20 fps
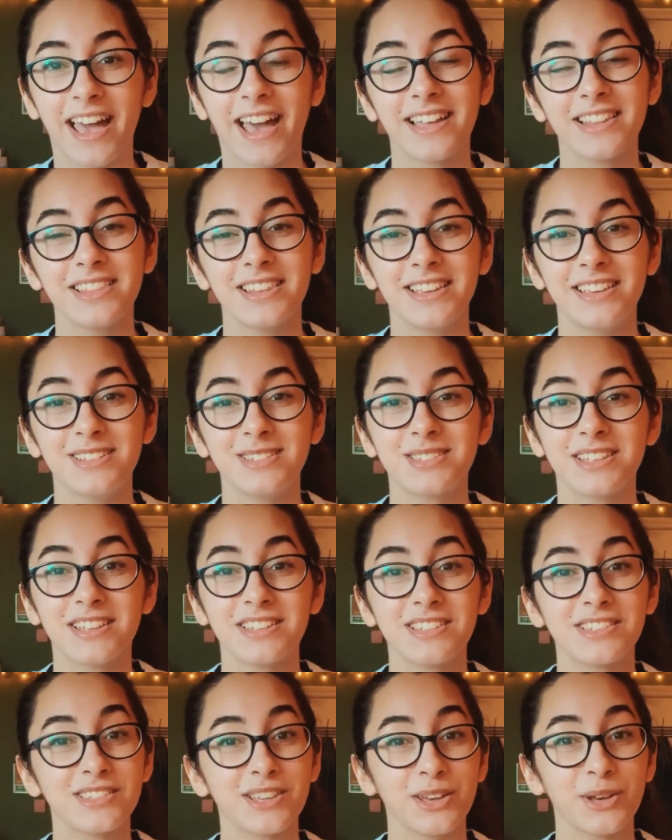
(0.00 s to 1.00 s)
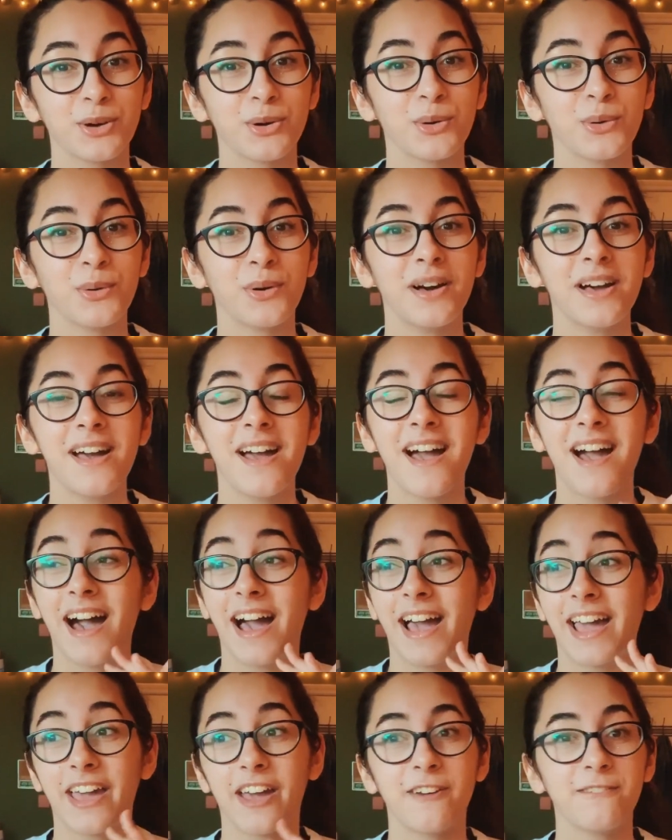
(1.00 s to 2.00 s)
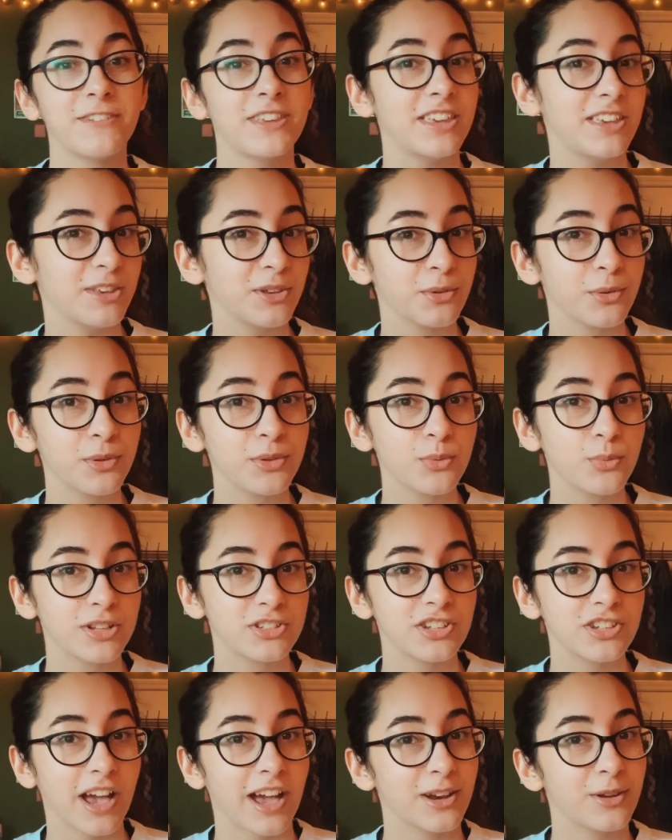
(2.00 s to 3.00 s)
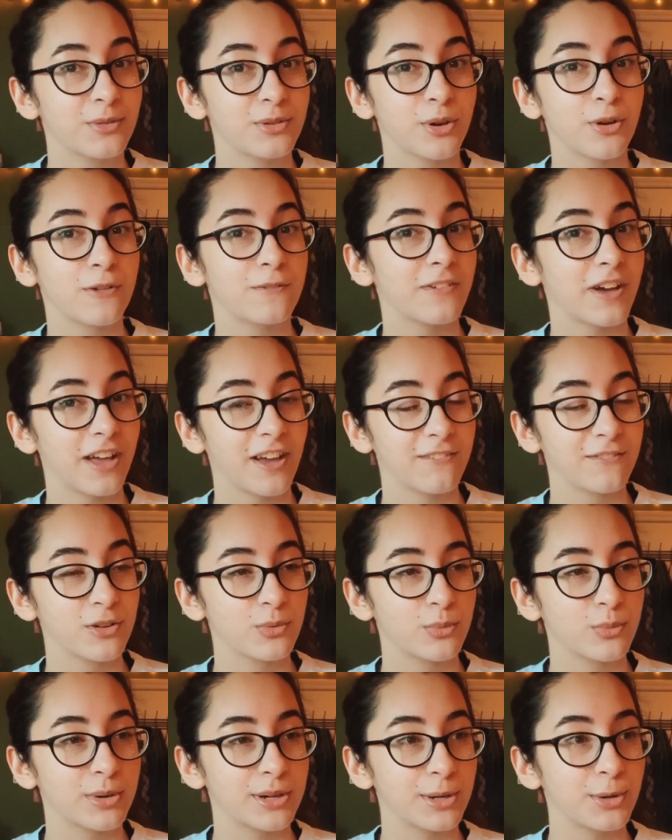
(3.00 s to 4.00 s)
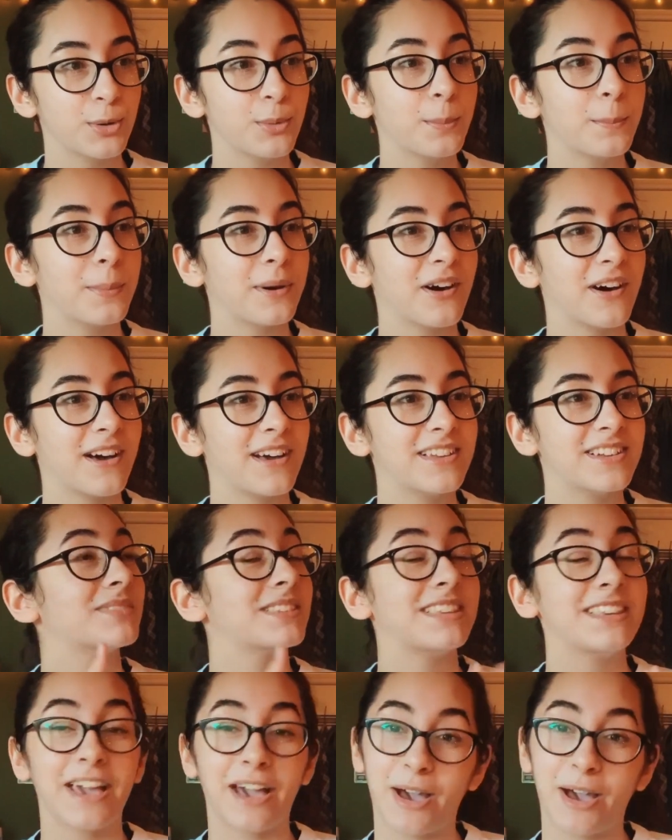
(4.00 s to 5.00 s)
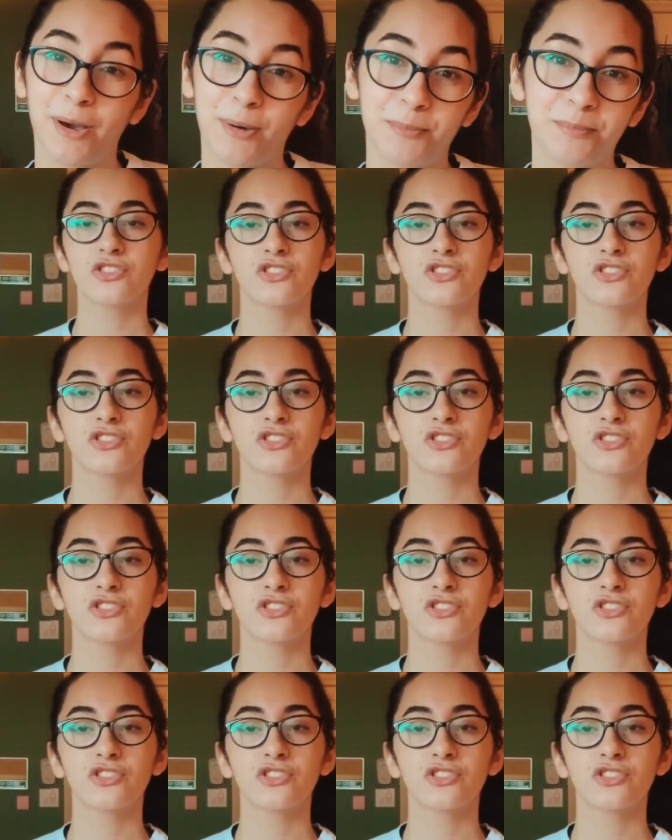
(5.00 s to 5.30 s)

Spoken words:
at least until I have healed, which I don't know if I ever will, but yeah.